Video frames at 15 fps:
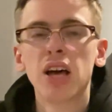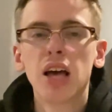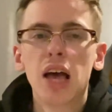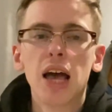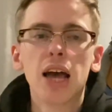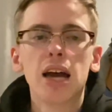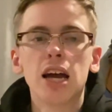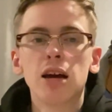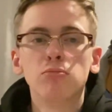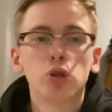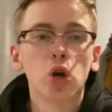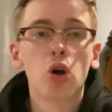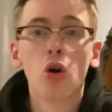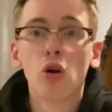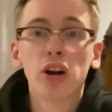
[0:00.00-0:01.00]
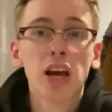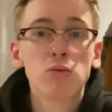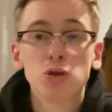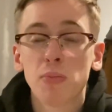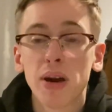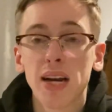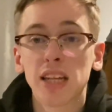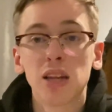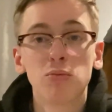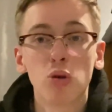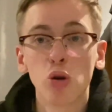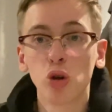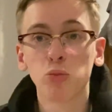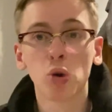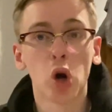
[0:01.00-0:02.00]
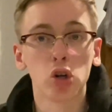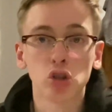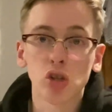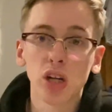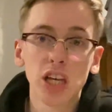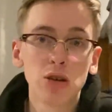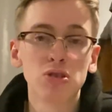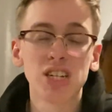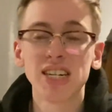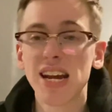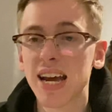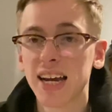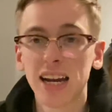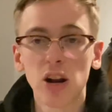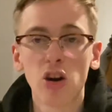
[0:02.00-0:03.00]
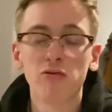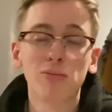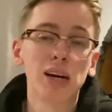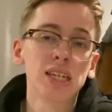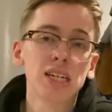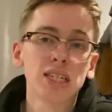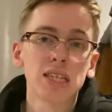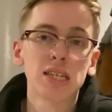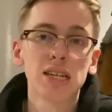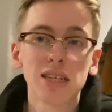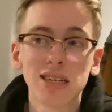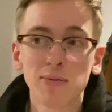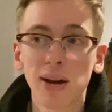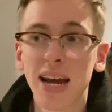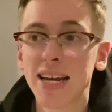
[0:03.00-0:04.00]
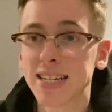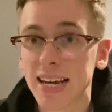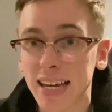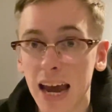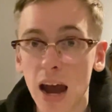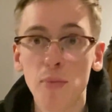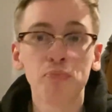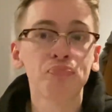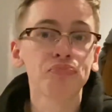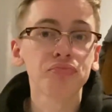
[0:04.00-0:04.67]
Doucouré was picking the ball up constantly. He was nicking it off Manchester City players. Again,